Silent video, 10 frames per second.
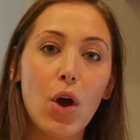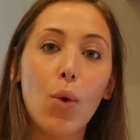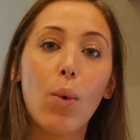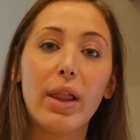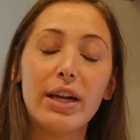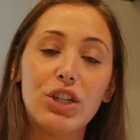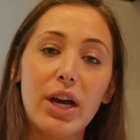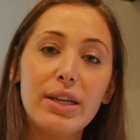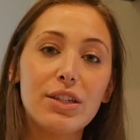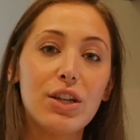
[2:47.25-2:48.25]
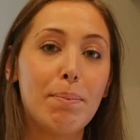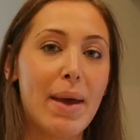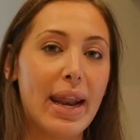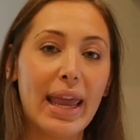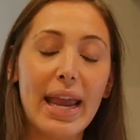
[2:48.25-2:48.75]
we'll adjust
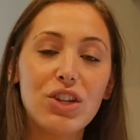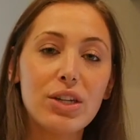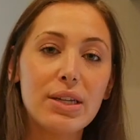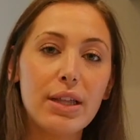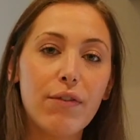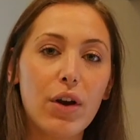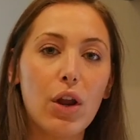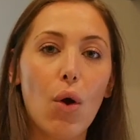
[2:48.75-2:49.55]
medication delivery